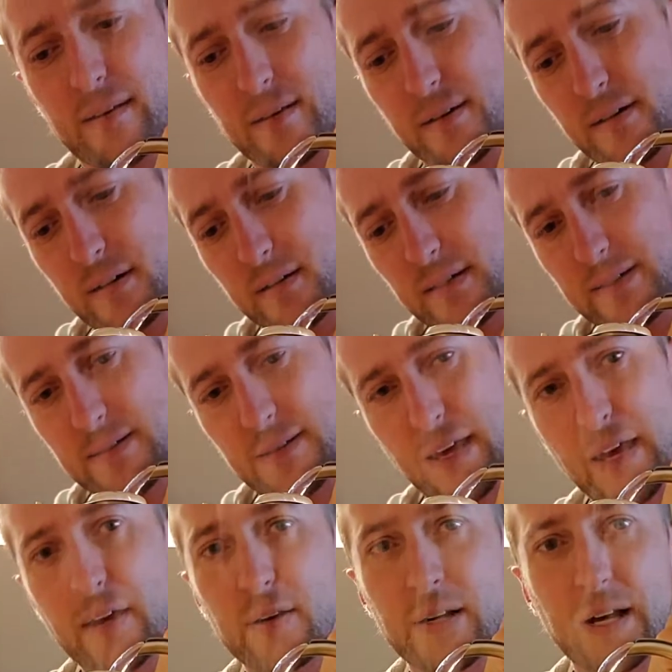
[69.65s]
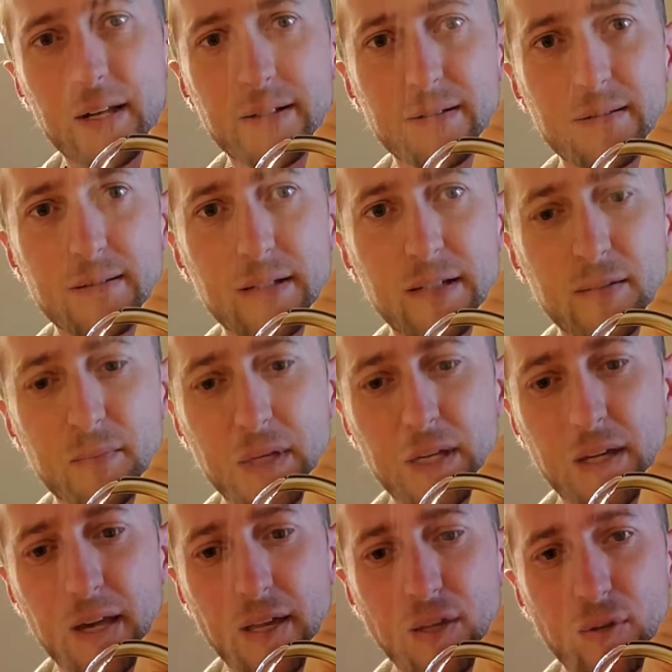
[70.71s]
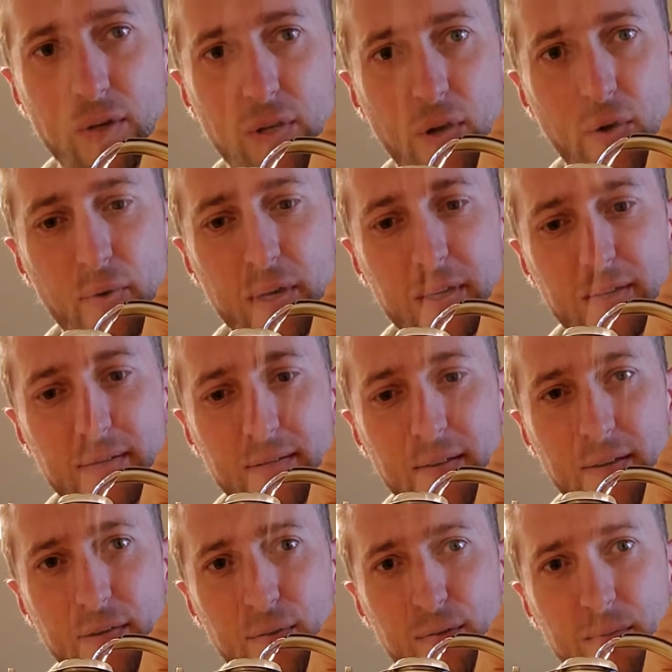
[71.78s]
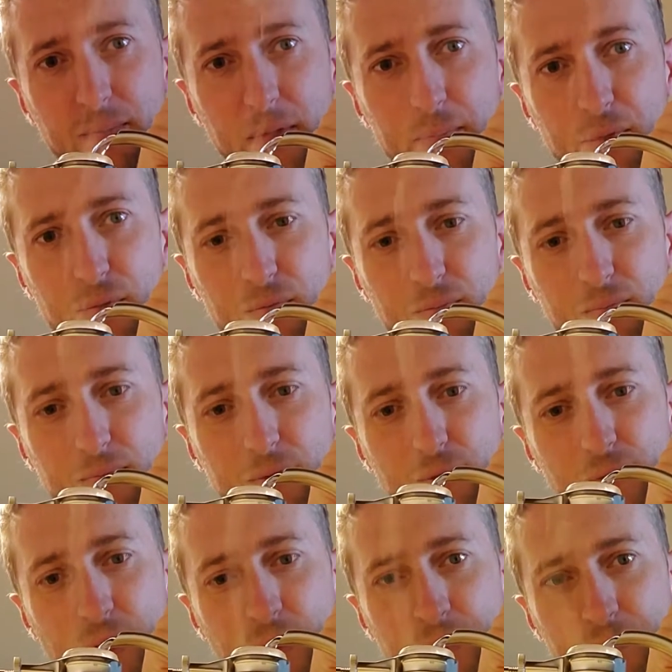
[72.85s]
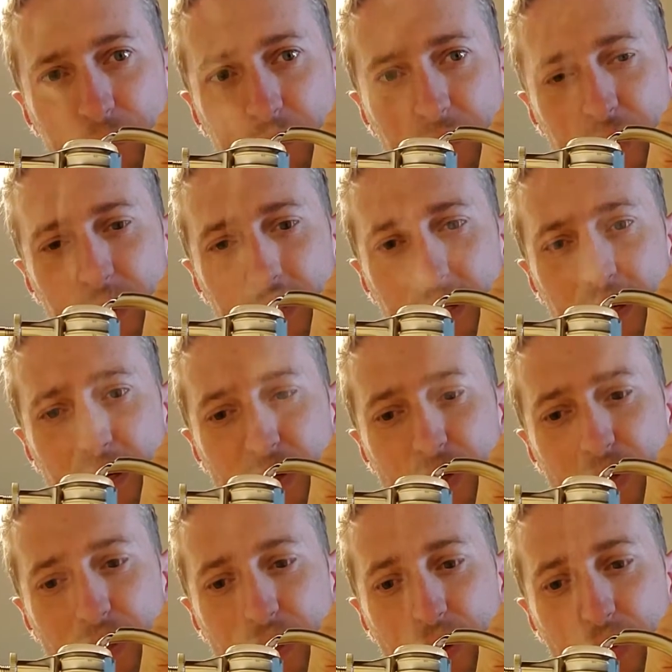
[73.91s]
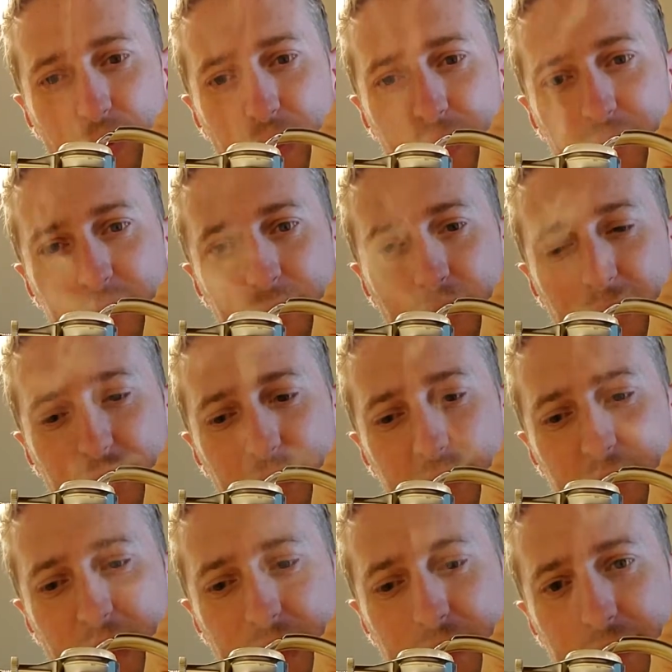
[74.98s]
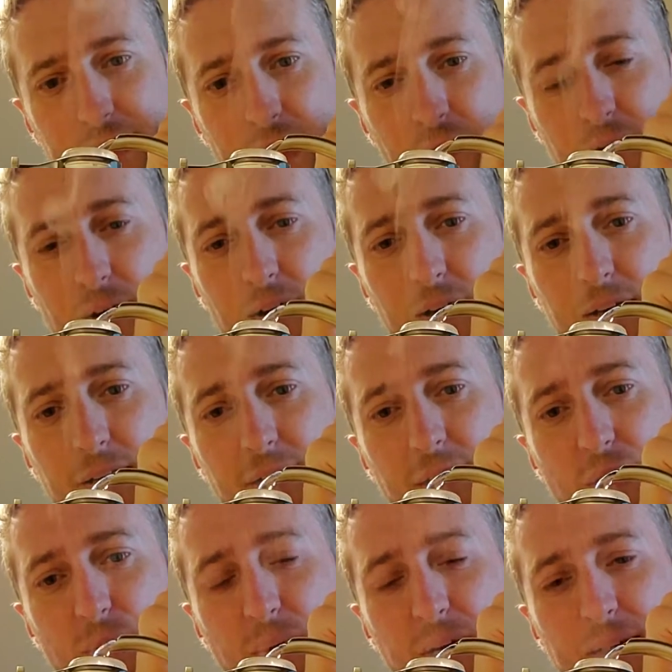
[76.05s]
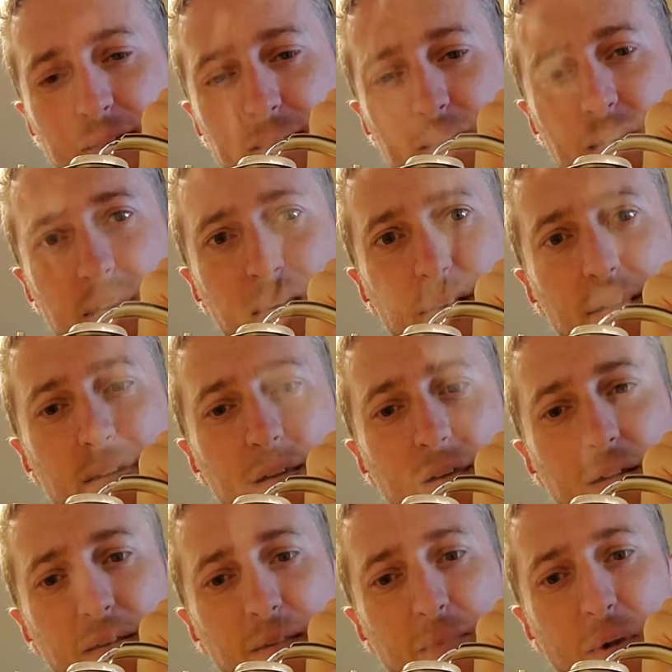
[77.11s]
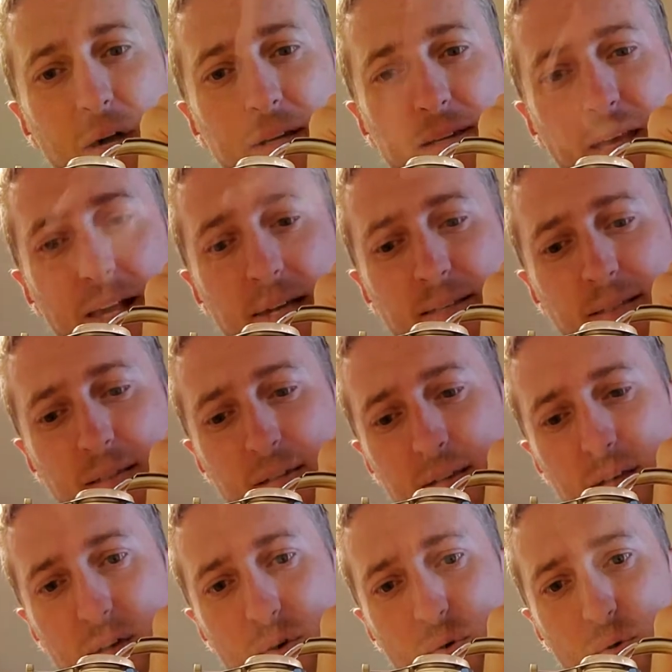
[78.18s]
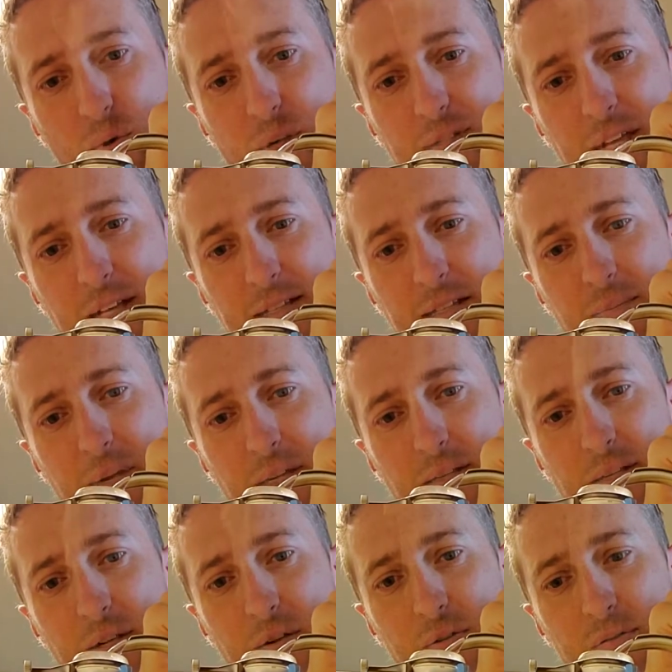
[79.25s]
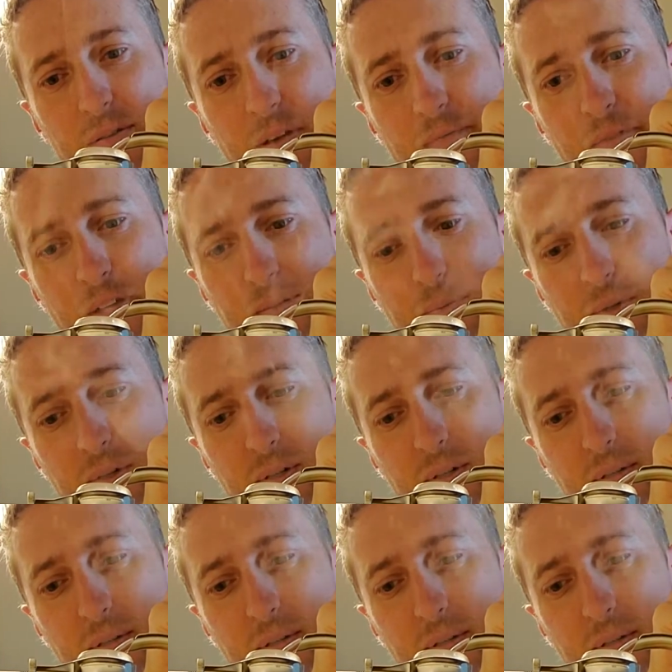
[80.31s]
let's say you're not sick of me yet, you can always too tall. You can always check us out on Neopunk City, the podcast, or Zexy Banditos on Facebook.